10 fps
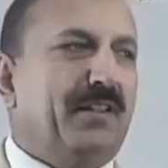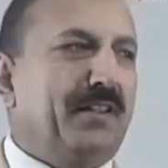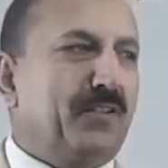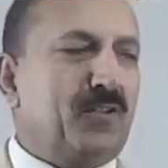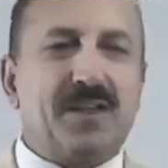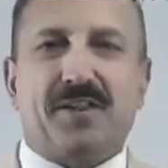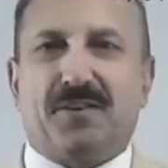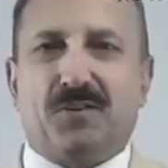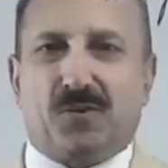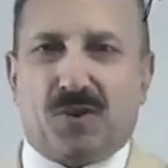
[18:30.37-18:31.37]
in right
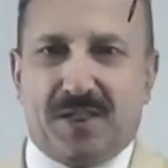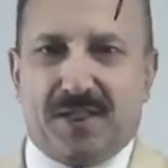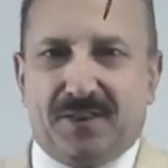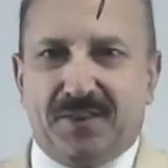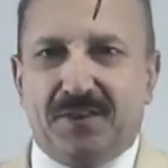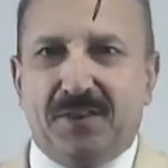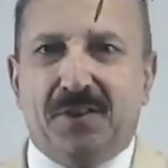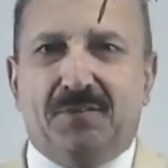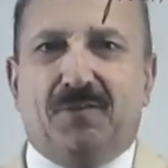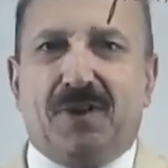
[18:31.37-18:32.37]
angle triangle
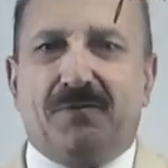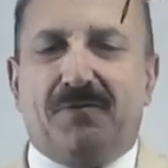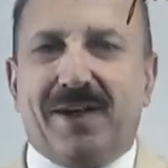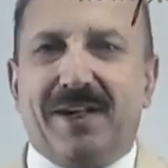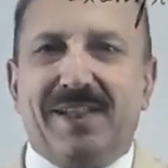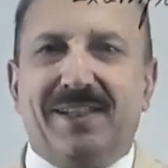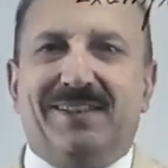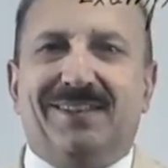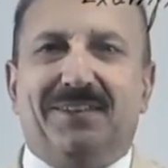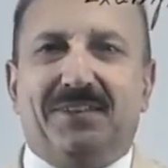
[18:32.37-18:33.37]
while
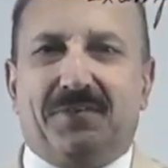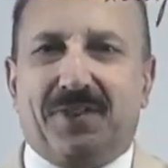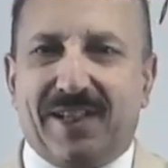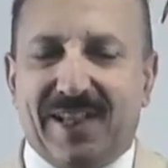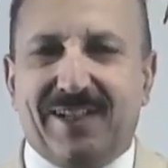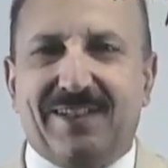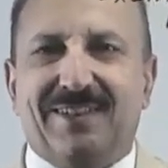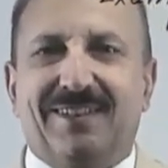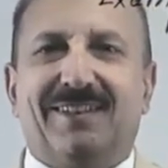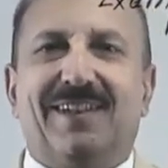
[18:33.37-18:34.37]
finding different
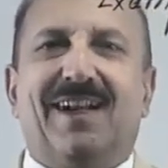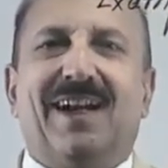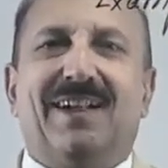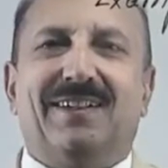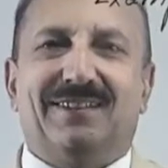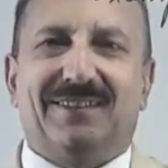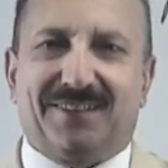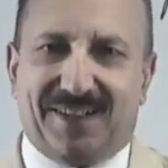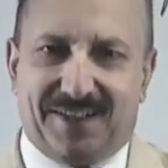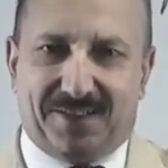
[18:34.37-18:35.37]
angles and
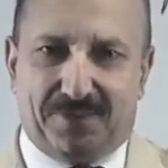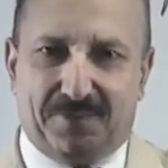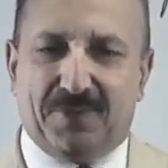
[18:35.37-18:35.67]
sides.